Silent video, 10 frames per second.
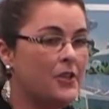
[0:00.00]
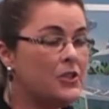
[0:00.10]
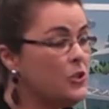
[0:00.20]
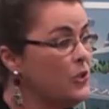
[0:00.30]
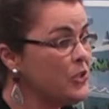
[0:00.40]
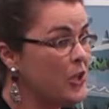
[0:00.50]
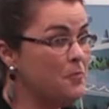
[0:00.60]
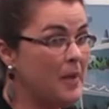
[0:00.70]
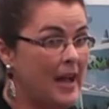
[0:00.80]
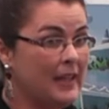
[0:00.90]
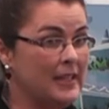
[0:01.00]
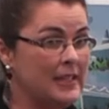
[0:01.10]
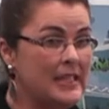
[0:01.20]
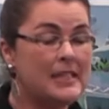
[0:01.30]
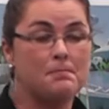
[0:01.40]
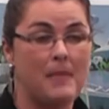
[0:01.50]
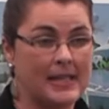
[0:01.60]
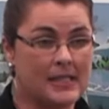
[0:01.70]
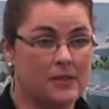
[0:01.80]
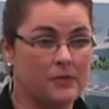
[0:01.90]
The short term market is
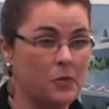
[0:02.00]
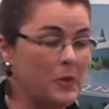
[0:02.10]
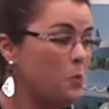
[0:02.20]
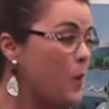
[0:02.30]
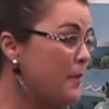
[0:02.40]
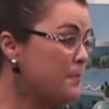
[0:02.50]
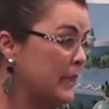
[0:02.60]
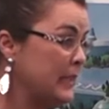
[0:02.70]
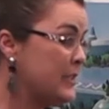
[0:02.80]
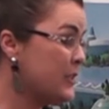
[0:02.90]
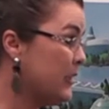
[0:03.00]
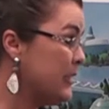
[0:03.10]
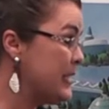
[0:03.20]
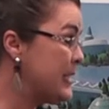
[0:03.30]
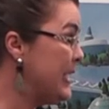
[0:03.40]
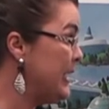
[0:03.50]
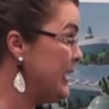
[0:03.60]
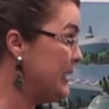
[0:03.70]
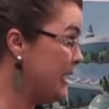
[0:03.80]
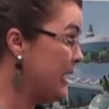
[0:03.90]
massive, with $1 billion in
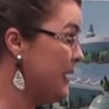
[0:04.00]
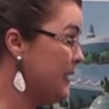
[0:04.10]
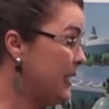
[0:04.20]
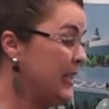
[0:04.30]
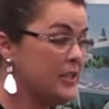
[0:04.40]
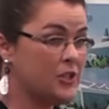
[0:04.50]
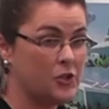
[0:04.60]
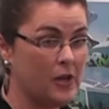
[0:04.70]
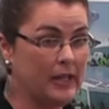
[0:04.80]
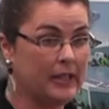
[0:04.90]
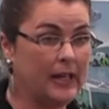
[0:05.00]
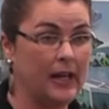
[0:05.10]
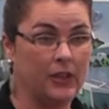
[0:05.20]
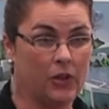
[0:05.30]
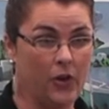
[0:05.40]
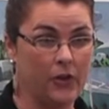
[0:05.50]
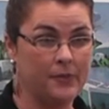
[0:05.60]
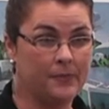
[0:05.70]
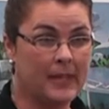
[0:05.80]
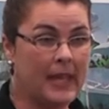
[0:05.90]
a year in Australia alone.
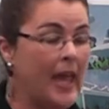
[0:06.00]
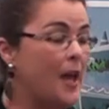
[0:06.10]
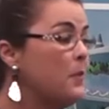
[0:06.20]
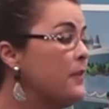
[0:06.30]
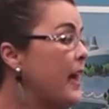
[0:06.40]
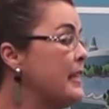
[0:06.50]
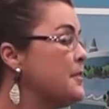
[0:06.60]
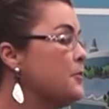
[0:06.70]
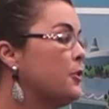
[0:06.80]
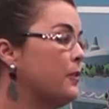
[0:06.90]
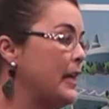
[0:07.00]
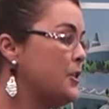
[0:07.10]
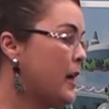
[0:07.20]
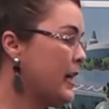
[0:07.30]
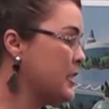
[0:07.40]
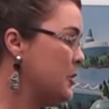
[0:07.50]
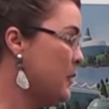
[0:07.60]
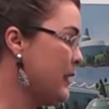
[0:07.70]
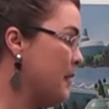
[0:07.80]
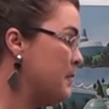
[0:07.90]
And we've had some great traction
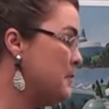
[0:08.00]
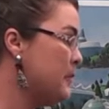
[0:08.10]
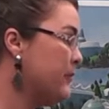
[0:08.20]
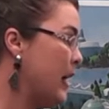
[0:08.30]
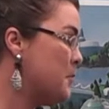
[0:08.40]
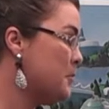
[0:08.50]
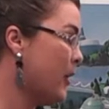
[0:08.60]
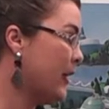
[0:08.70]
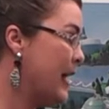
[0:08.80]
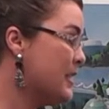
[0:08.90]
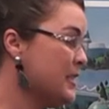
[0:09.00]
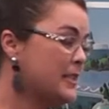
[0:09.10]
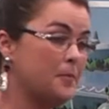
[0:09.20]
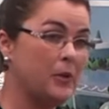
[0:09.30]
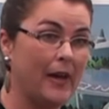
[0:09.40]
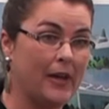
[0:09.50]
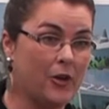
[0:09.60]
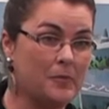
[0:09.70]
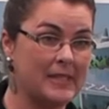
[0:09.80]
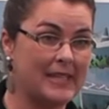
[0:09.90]
with our minimum viable product, WA
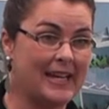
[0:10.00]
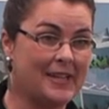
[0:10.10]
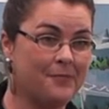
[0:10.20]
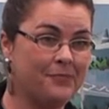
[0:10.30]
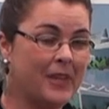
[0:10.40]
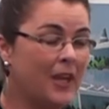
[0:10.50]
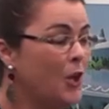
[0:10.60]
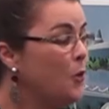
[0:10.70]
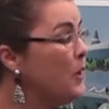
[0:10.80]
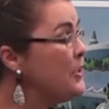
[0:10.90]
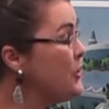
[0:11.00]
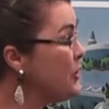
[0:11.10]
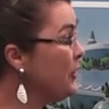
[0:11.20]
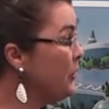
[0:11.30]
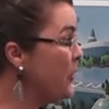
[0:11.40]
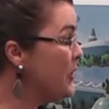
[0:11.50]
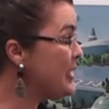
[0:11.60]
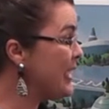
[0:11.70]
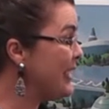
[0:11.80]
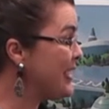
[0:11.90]
Homestay. We're due to
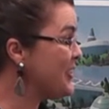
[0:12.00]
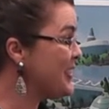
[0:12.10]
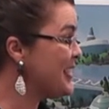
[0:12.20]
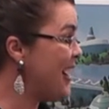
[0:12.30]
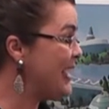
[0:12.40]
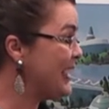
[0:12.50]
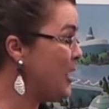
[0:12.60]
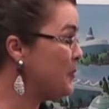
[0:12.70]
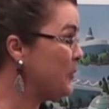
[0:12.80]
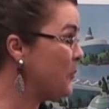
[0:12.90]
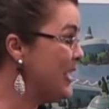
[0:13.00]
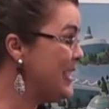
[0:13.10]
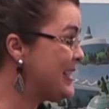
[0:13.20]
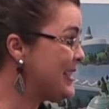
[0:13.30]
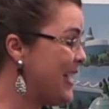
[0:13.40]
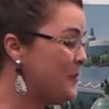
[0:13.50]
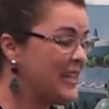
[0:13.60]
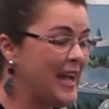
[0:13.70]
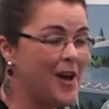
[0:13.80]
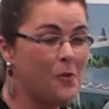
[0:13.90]
launch our national site in a couple of weeks, and we
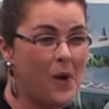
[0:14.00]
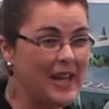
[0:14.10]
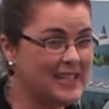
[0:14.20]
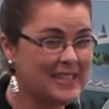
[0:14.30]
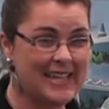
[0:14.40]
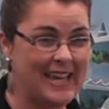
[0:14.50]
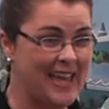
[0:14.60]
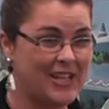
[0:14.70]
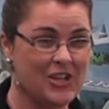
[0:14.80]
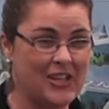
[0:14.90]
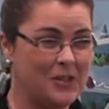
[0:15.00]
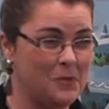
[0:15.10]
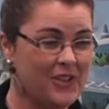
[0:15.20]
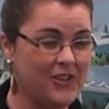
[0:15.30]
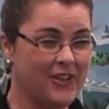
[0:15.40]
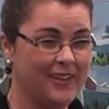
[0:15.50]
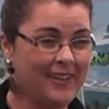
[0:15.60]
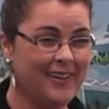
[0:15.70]
can't wait to share that journey with you.